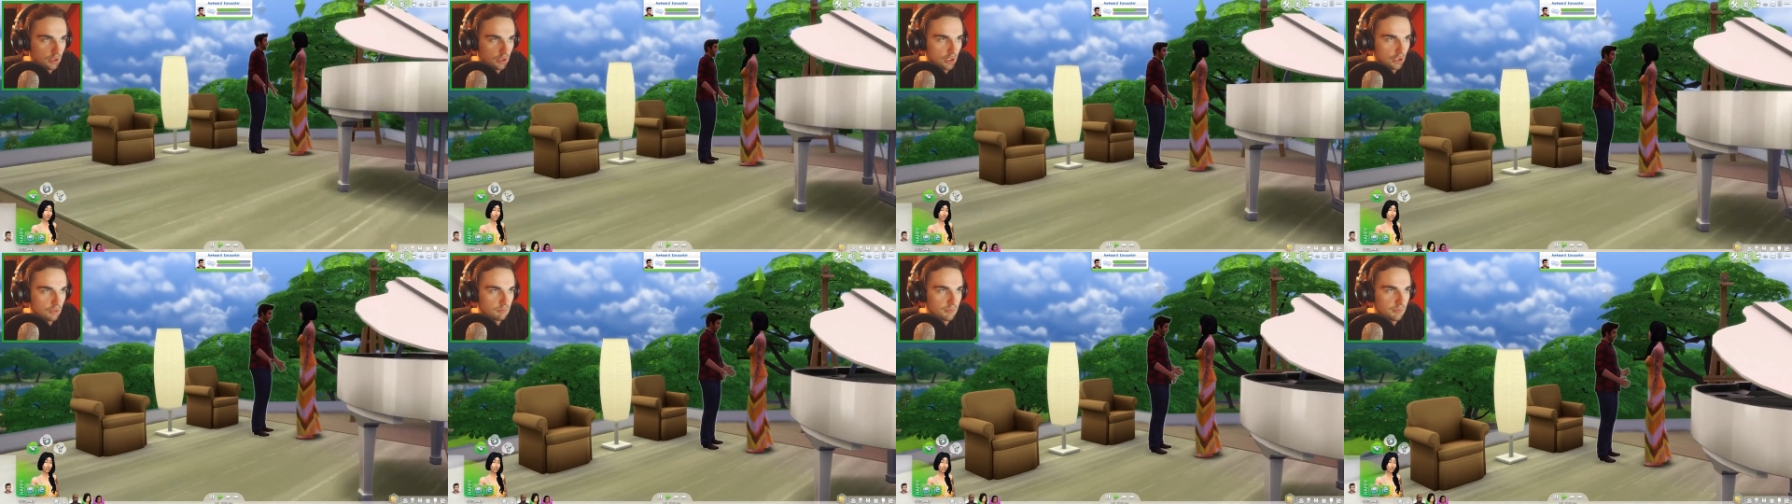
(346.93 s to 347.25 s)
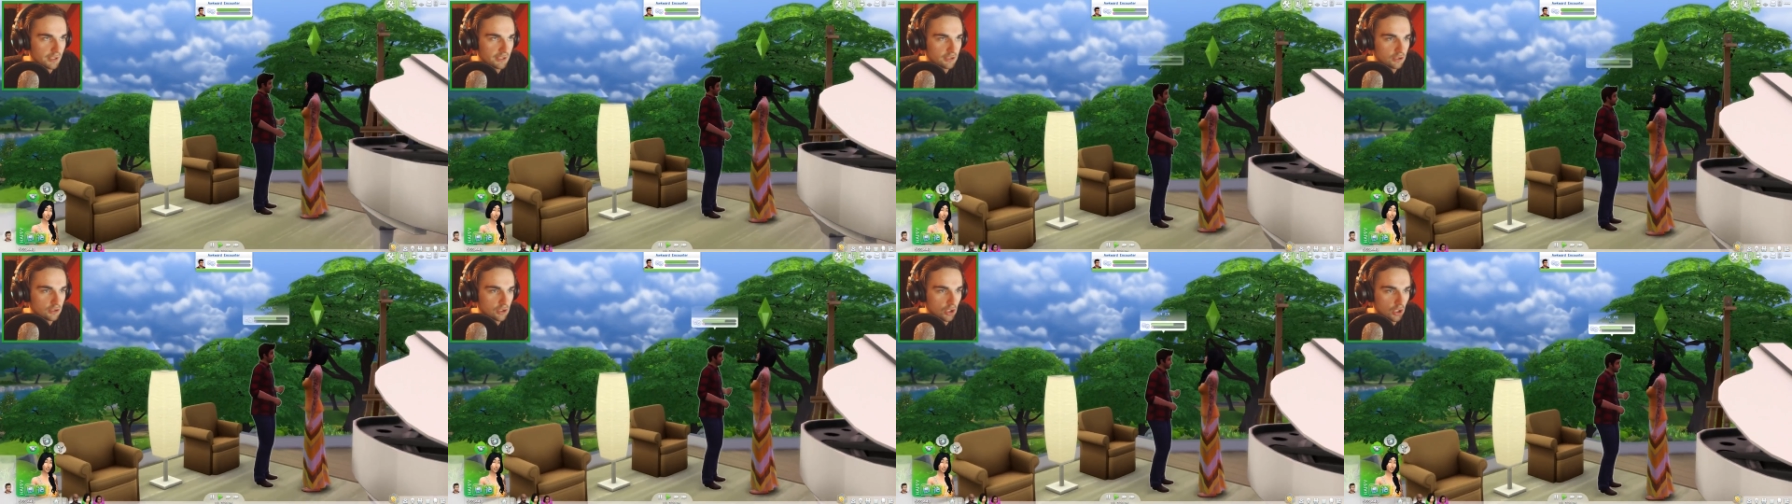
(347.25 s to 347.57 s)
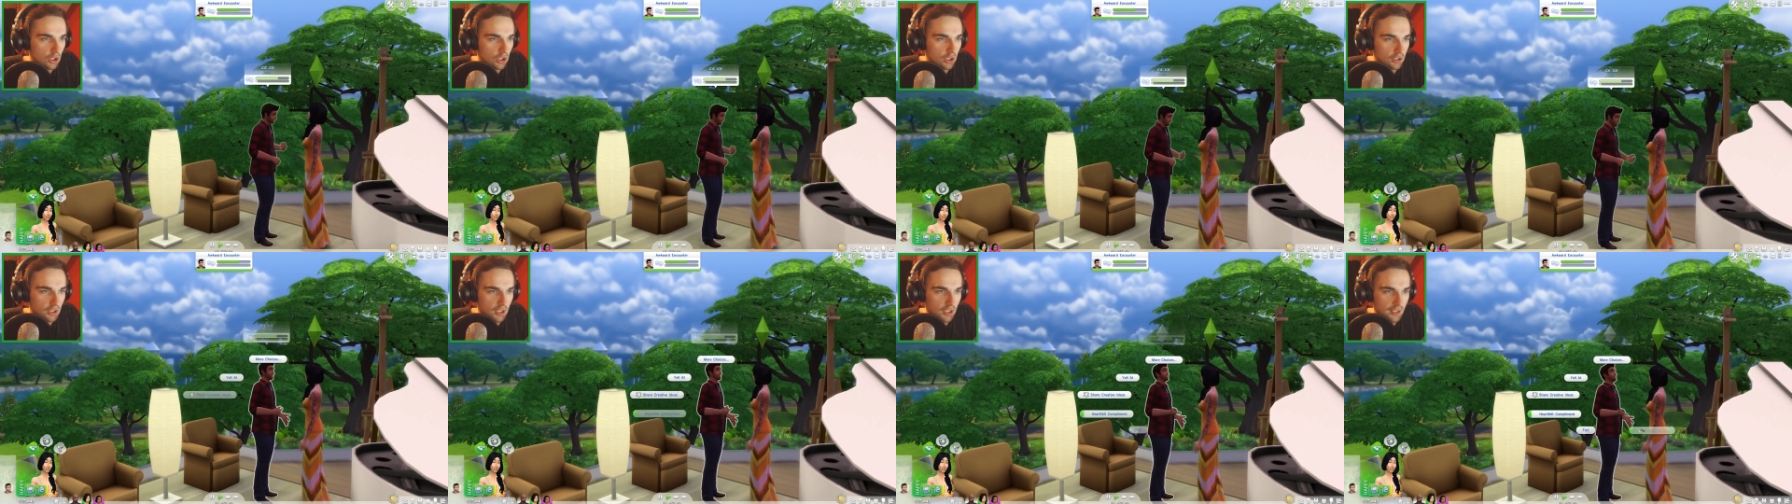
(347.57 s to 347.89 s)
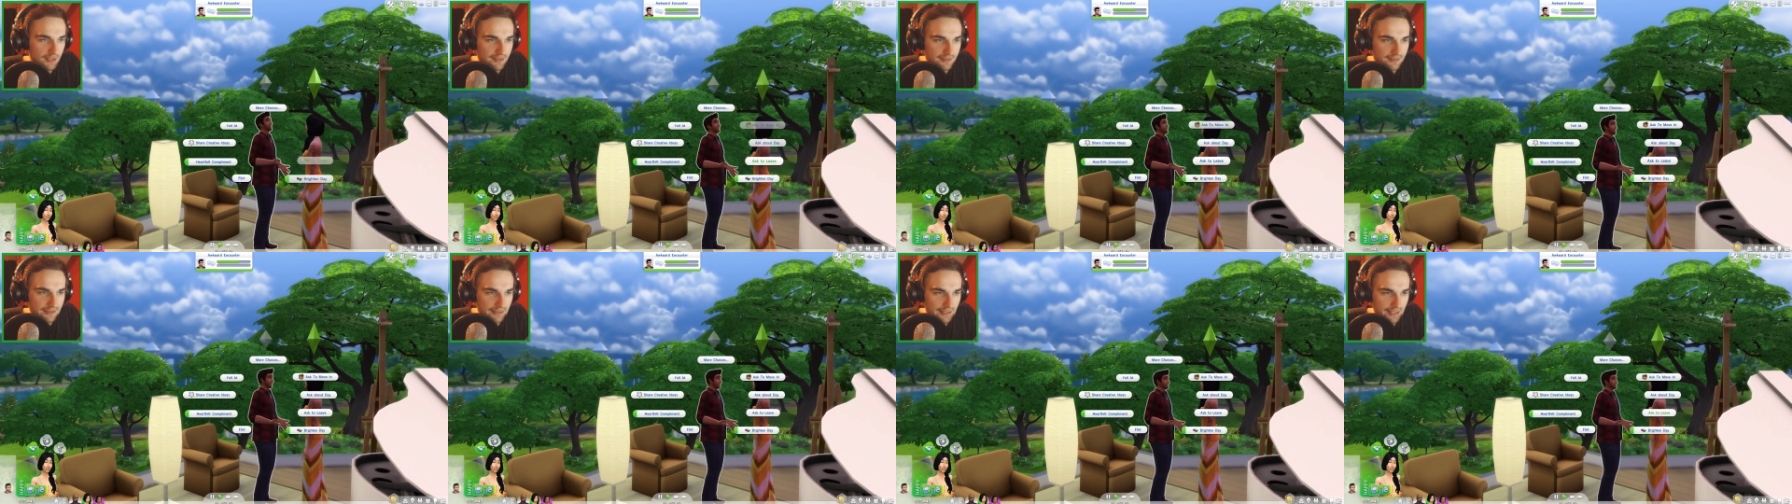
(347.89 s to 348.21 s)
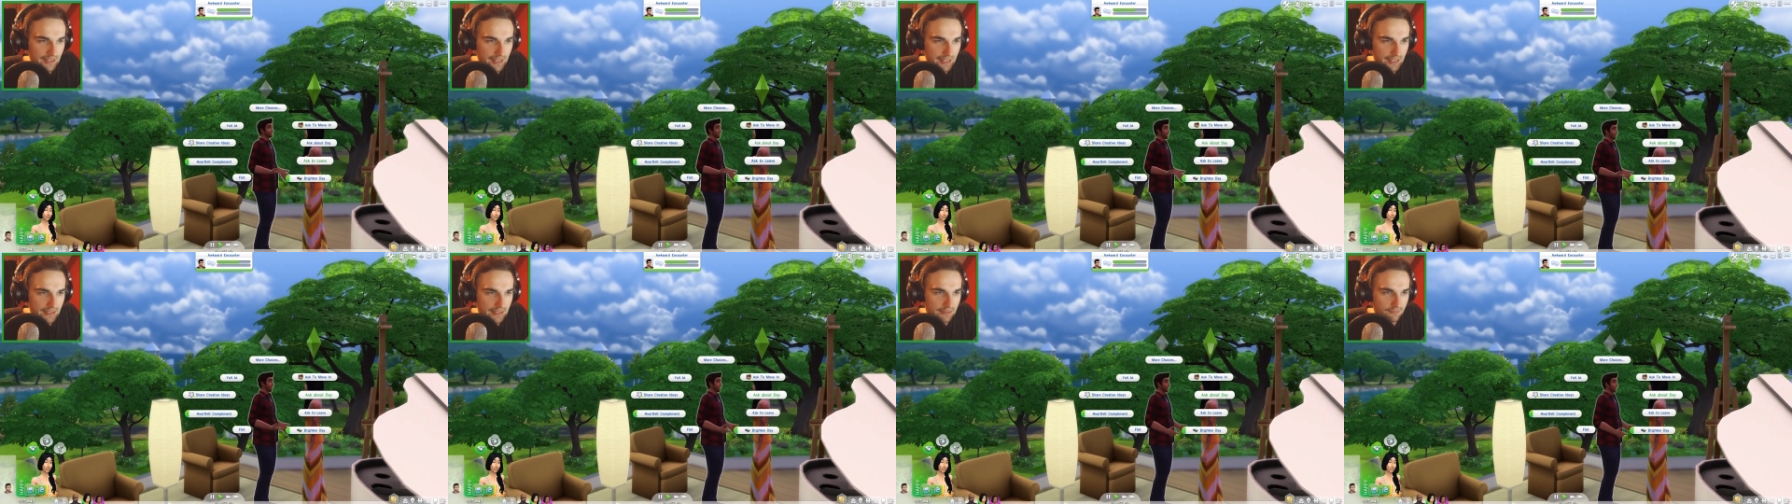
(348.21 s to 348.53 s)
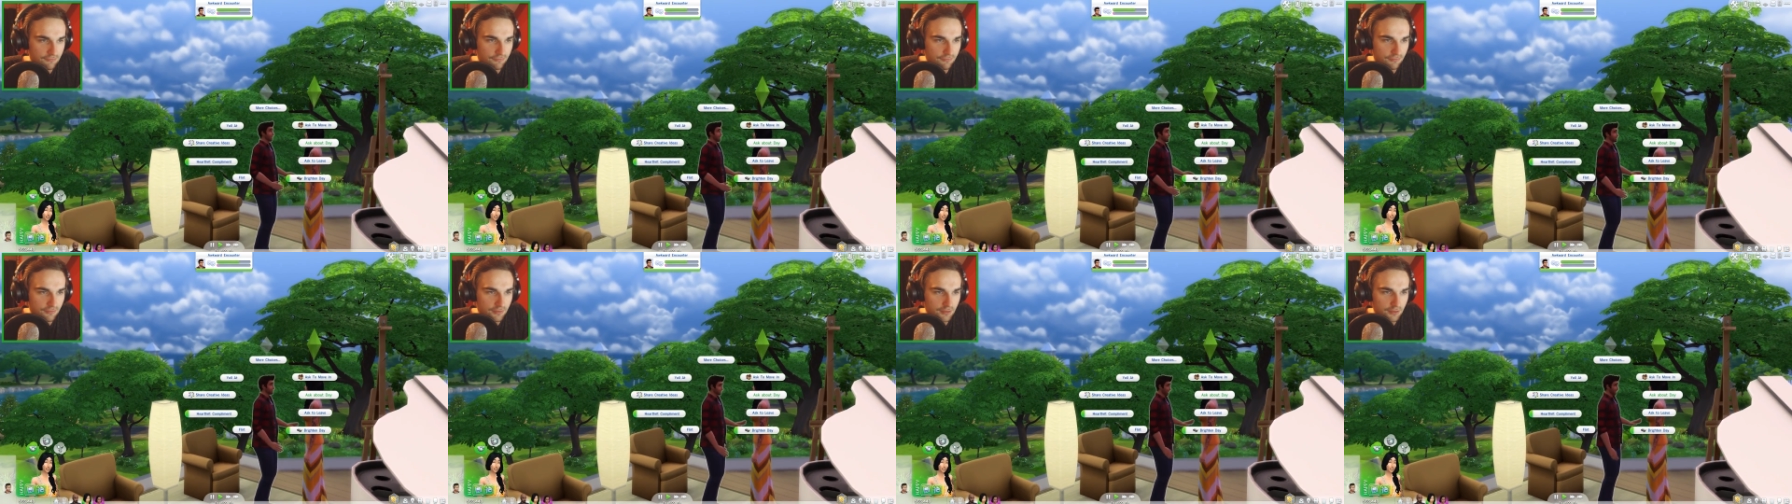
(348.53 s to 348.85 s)
Oh my god, ask to
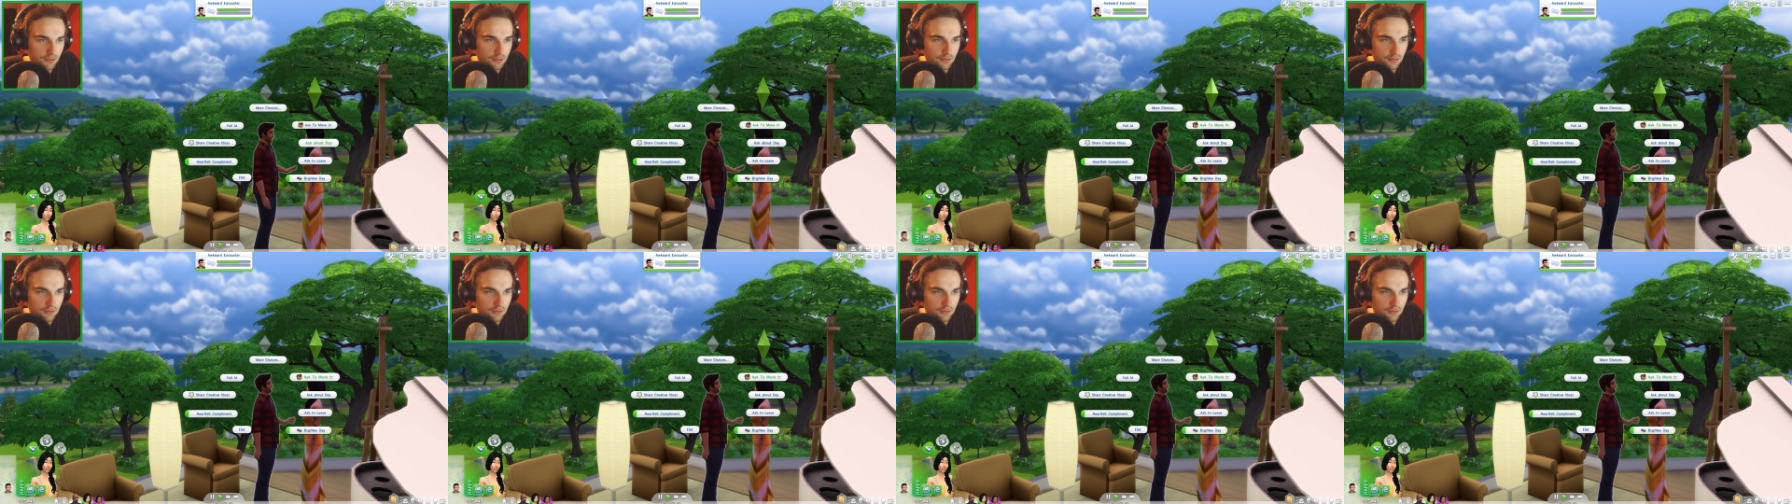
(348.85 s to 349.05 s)
leave.